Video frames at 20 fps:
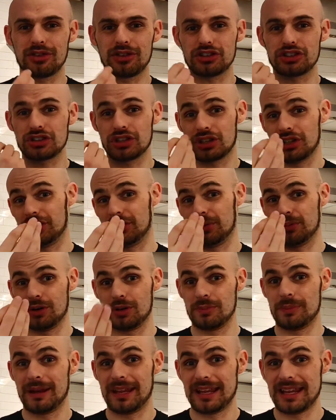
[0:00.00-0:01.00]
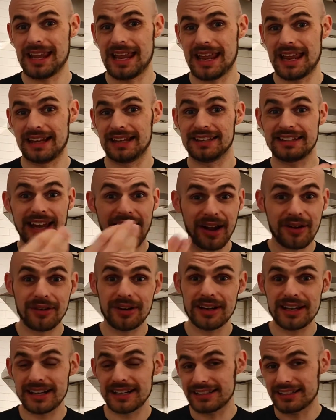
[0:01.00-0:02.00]
the sugar that would be in
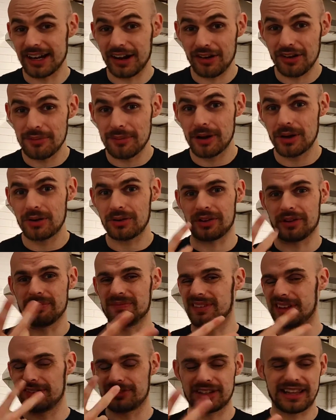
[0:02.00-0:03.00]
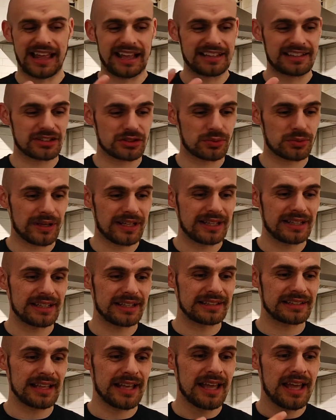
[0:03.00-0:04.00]
dairy milk, that gives it that
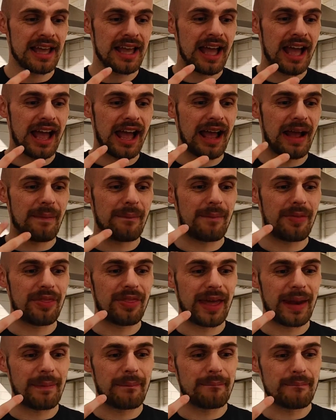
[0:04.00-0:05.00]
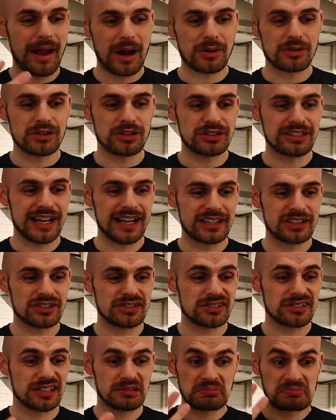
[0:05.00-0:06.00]
sweetness. Then
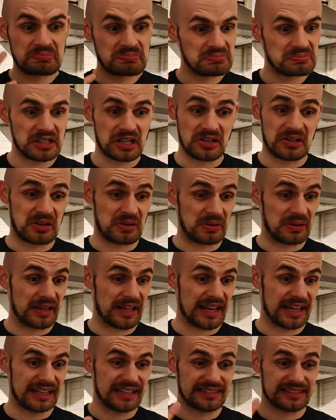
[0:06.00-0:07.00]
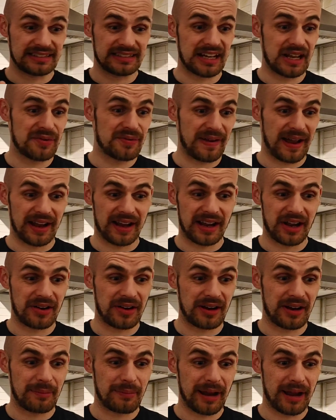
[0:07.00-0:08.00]
maltodextrin, don't know what that is, low-fat
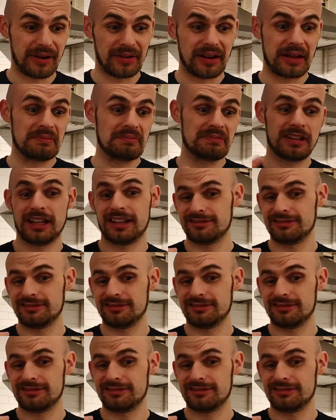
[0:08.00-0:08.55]
cocoa powder,